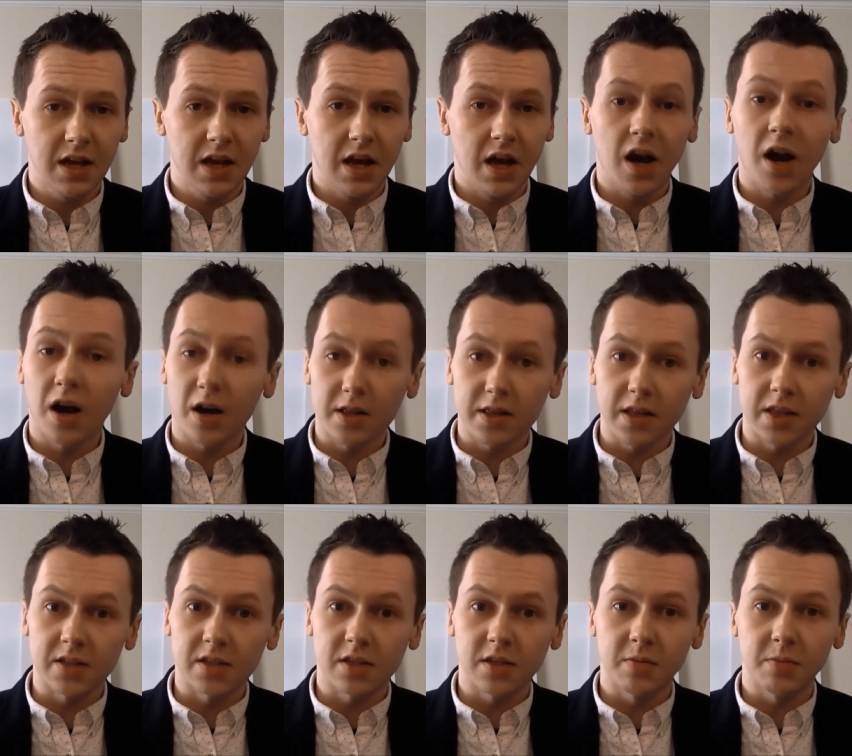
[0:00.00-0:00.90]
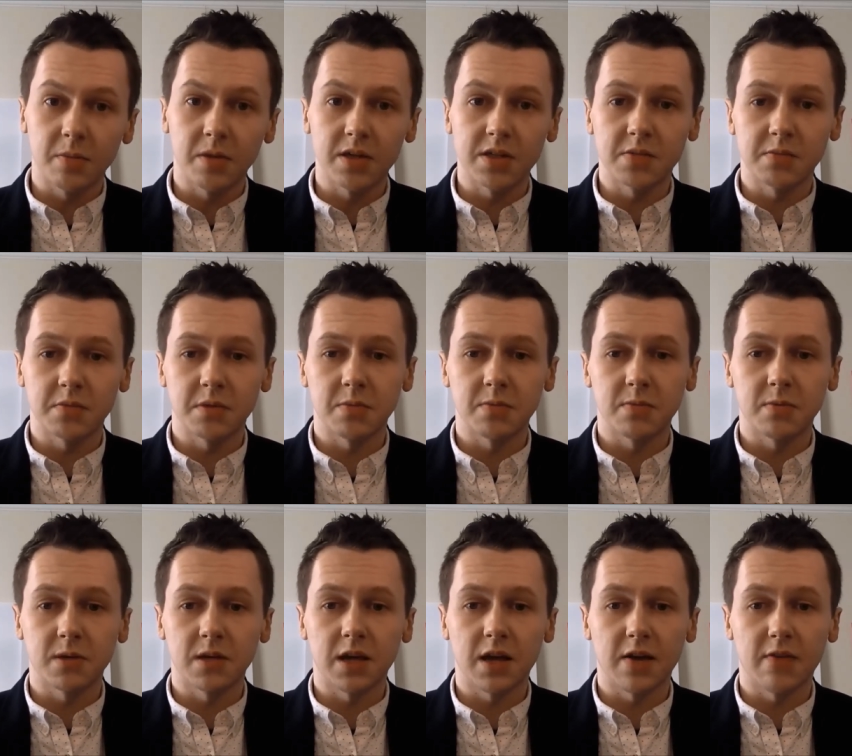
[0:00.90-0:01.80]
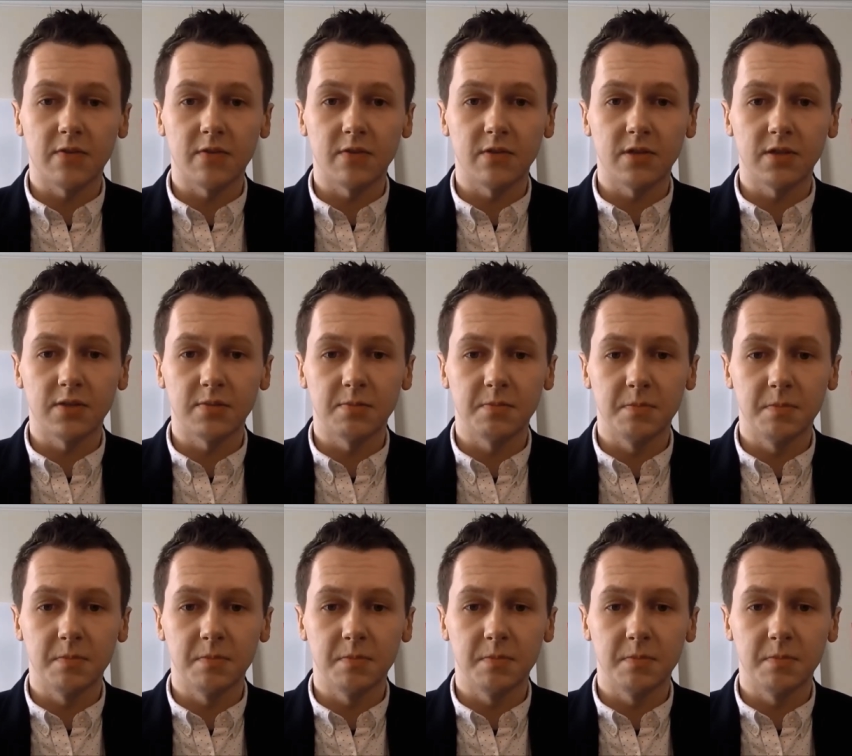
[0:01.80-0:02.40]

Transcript: a hard thing to come by sometimes when you have autism.